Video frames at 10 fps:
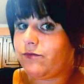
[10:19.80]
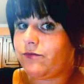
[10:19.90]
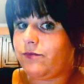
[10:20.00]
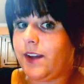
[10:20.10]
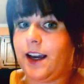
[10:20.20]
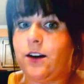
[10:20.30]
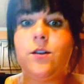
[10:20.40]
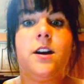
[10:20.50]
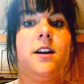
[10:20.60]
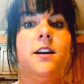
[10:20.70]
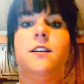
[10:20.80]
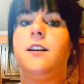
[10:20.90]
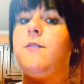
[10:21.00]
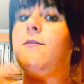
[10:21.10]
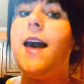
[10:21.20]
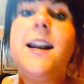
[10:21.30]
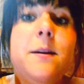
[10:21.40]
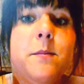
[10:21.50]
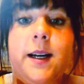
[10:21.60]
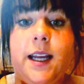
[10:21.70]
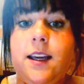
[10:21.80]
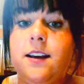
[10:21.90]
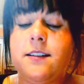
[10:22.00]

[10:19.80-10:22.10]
Now, if anybody